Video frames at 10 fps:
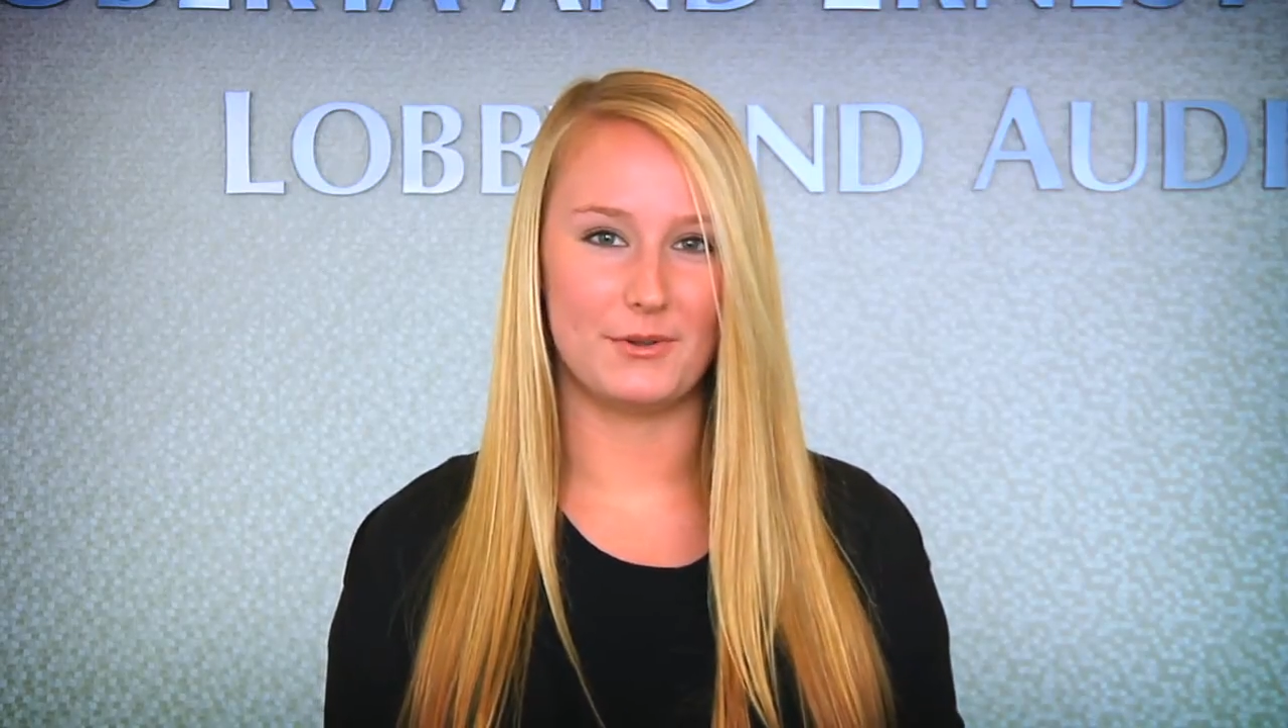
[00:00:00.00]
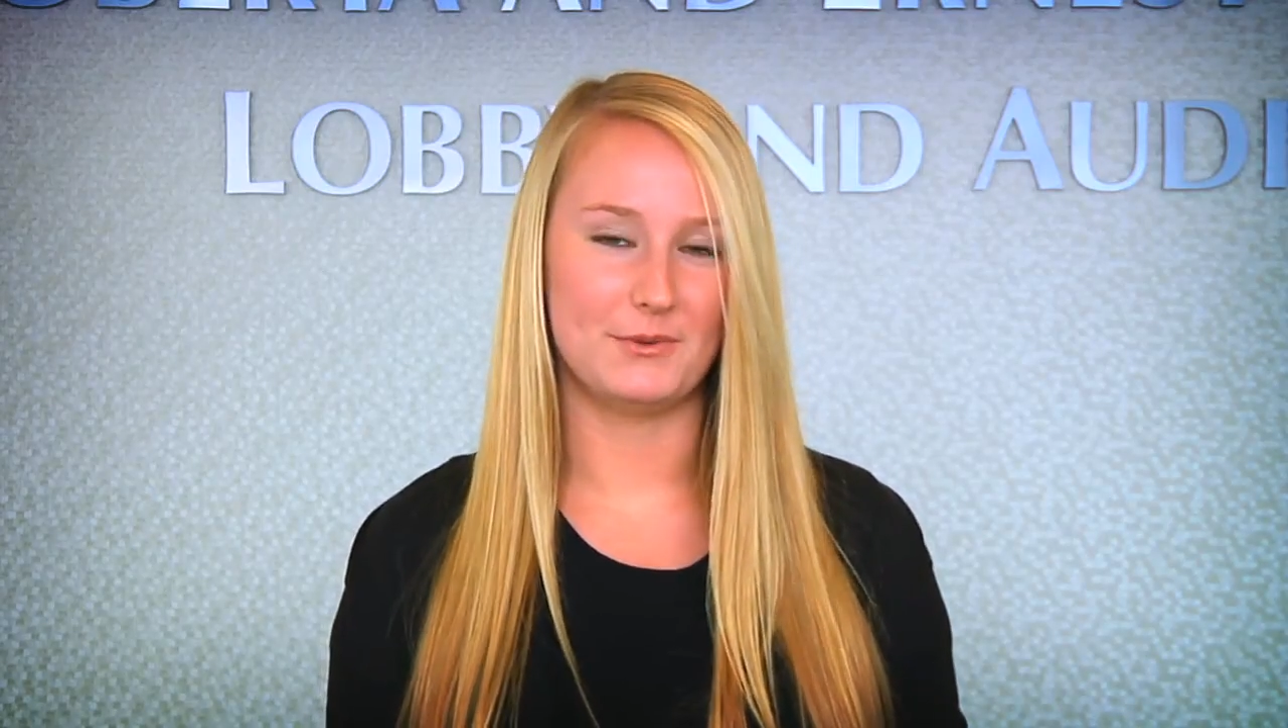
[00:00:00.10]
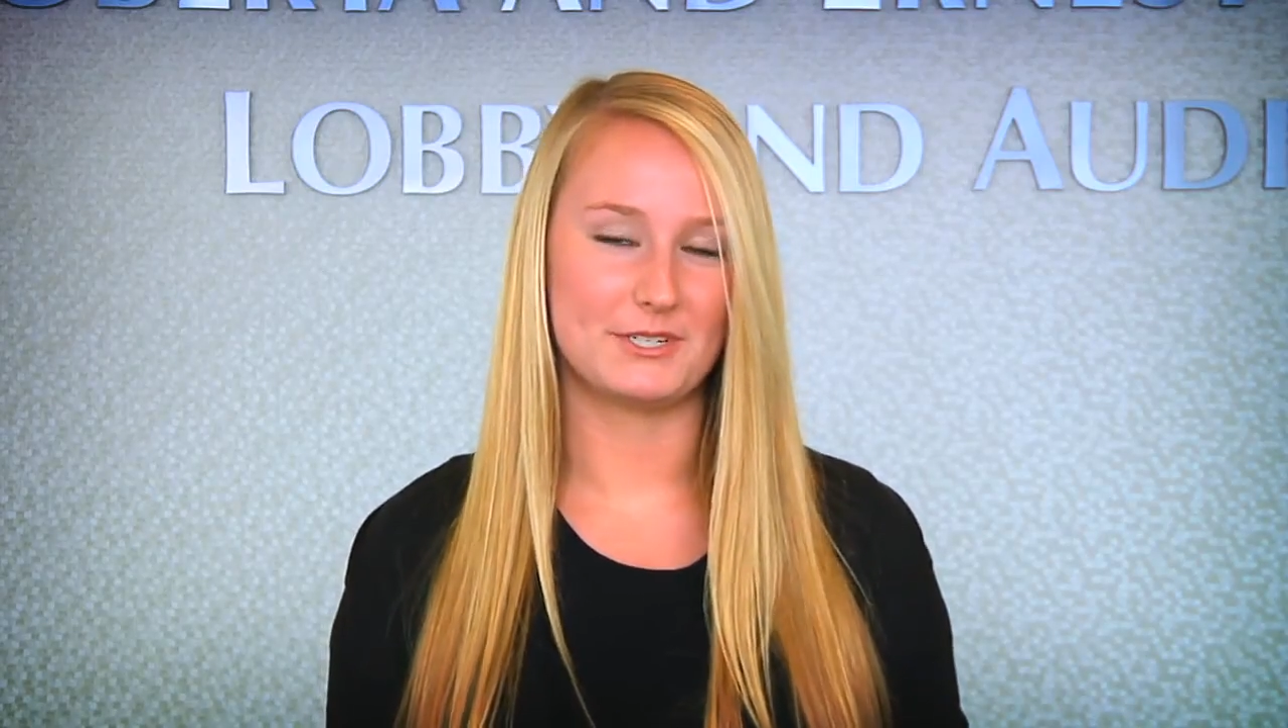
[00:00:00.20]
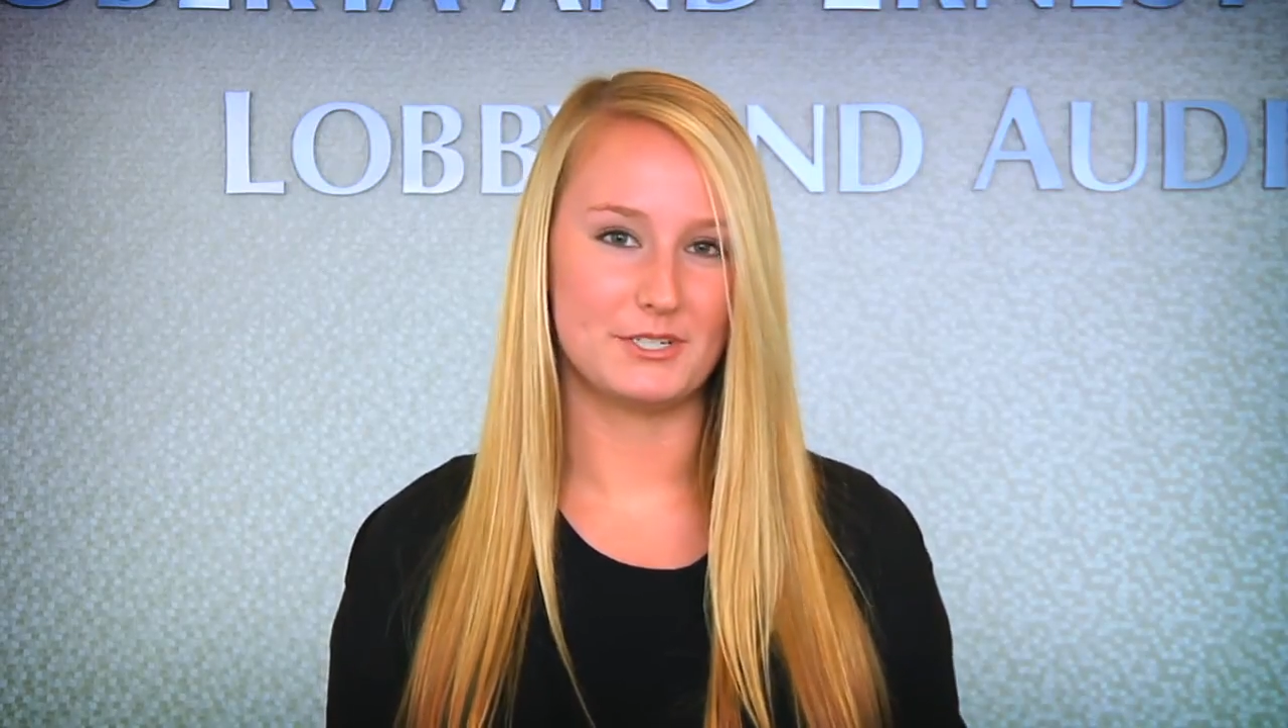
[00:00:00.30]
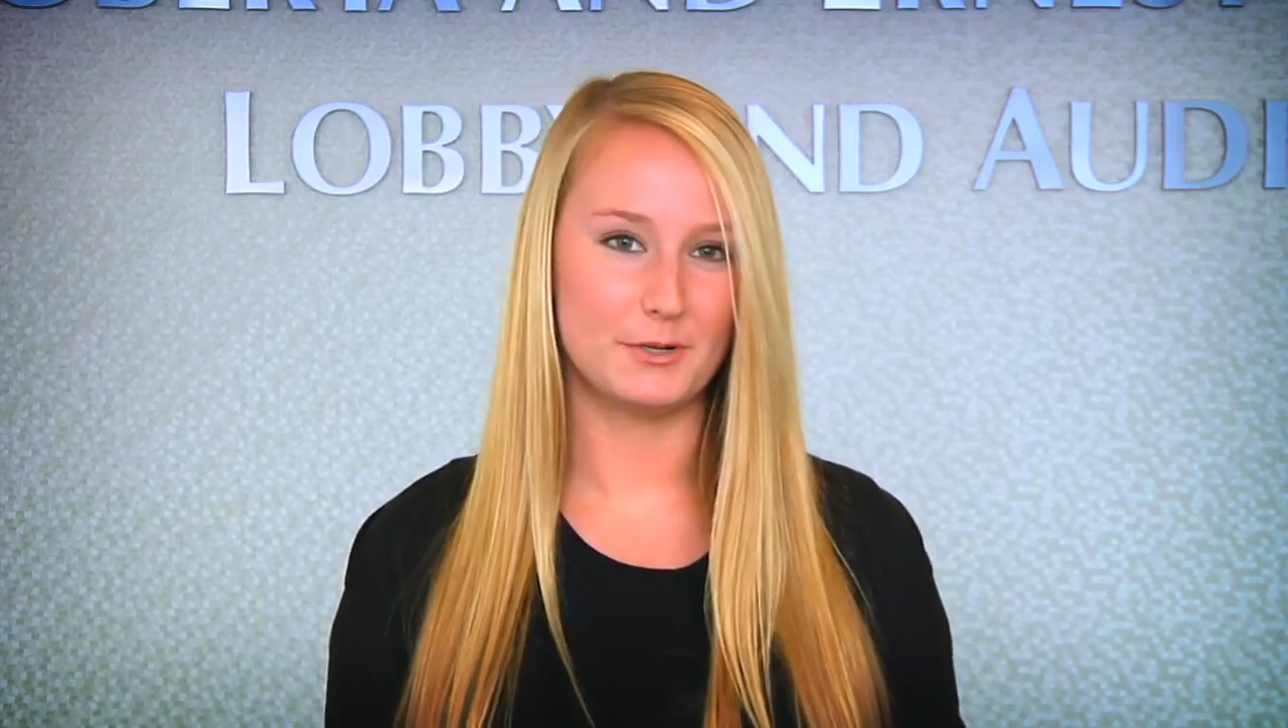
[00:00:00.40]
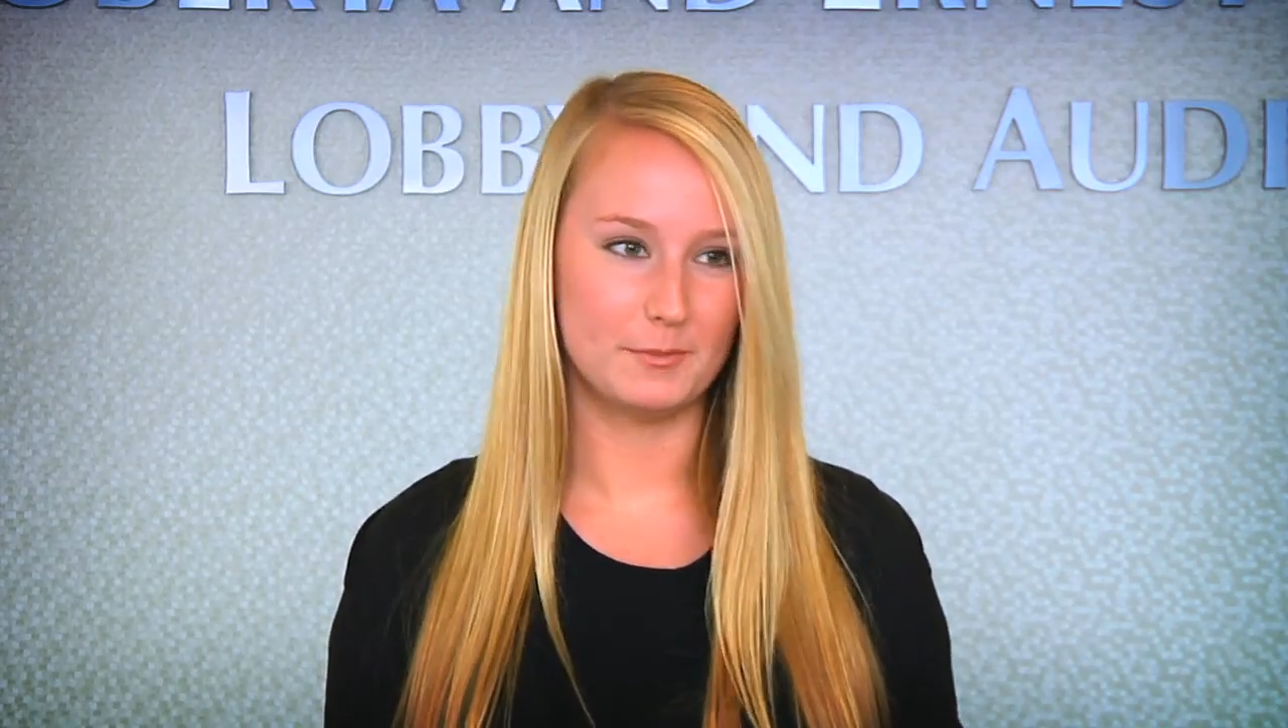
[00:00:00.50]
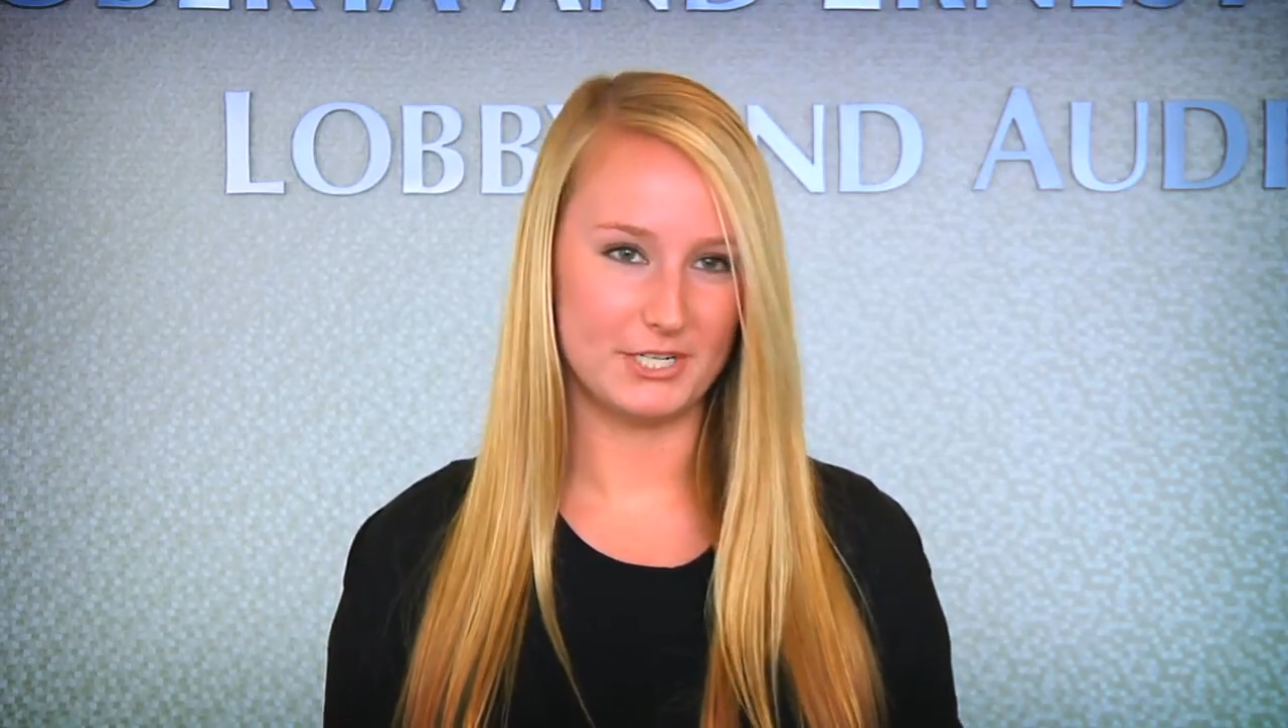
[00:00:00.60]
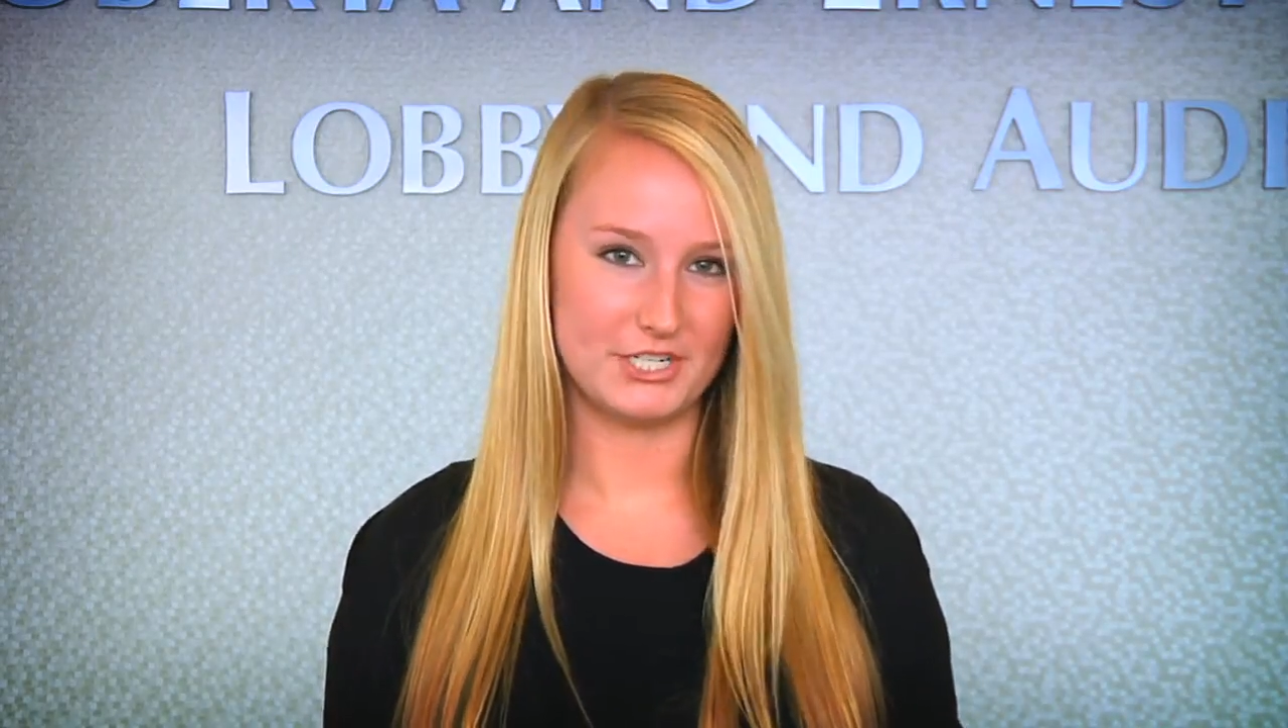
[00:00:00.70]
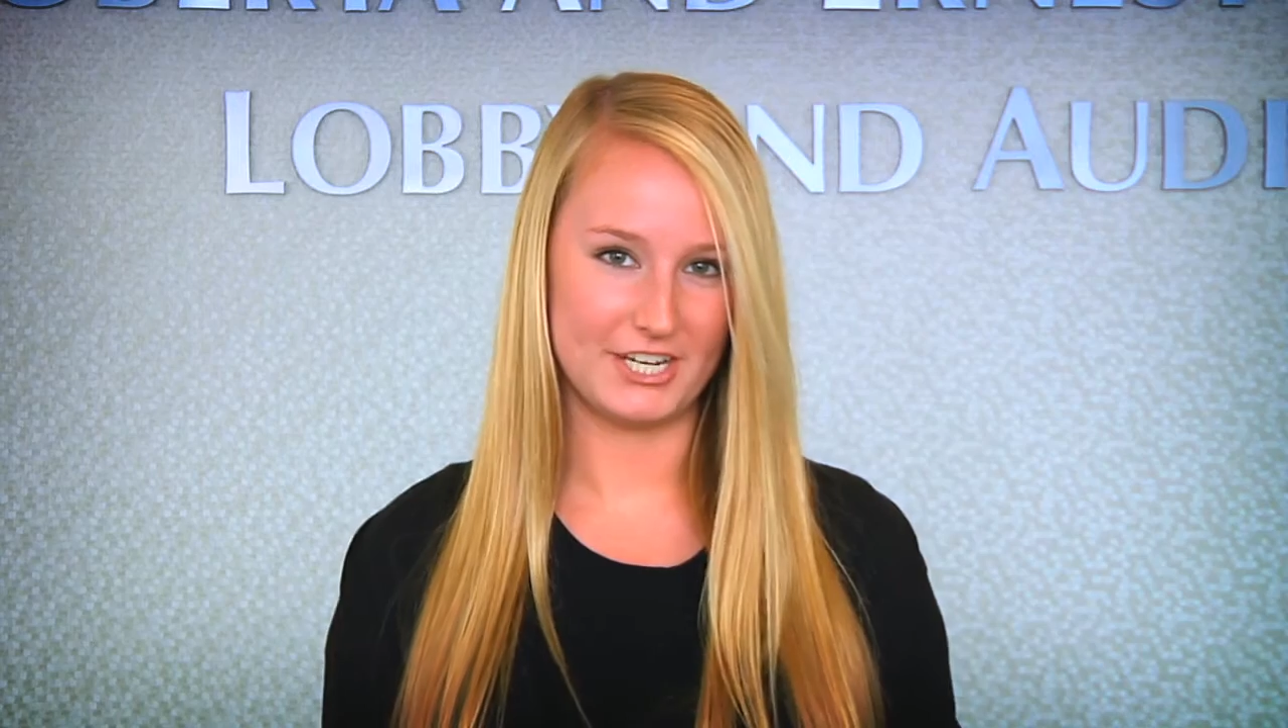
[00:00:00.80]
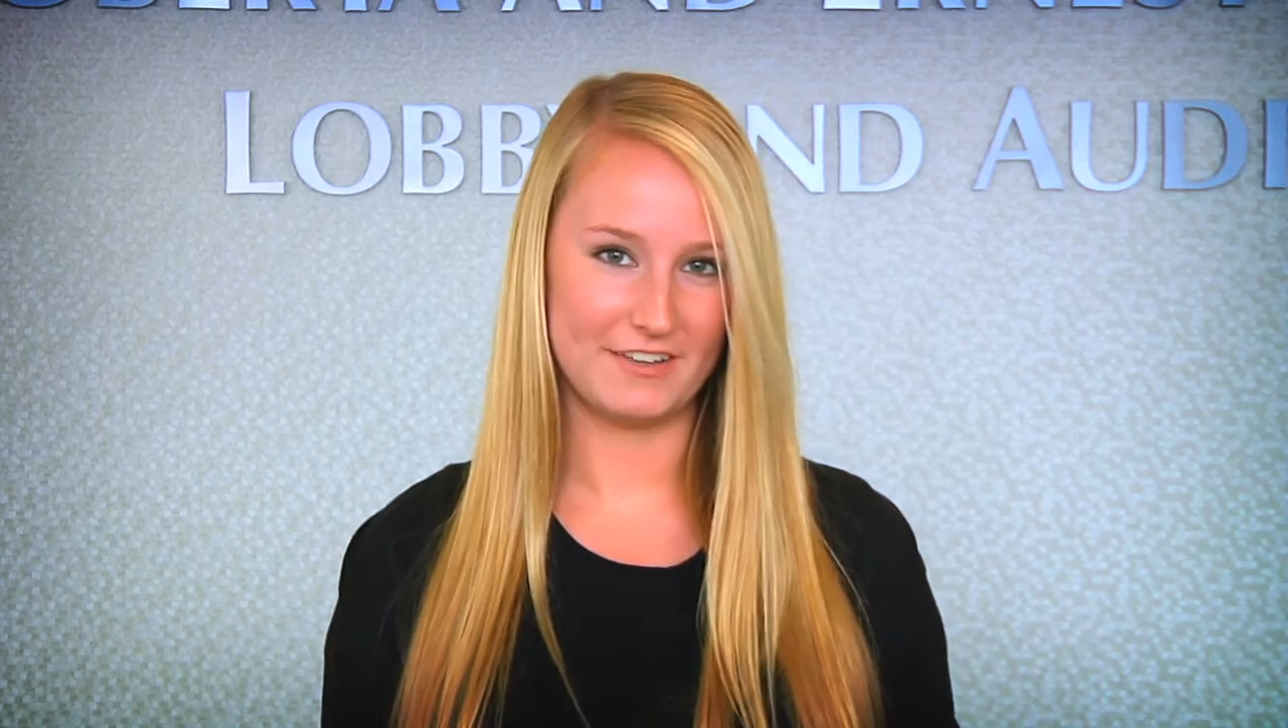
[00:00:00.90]
and we're so
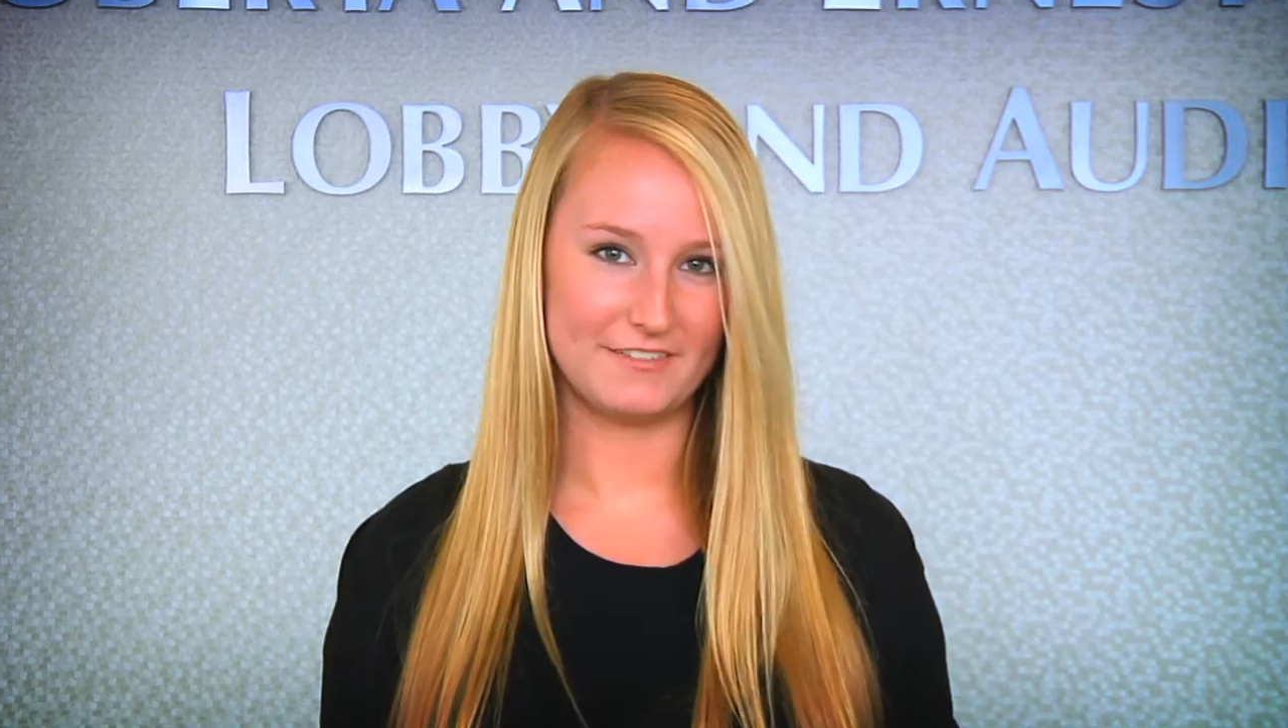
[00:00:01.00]
appreciative.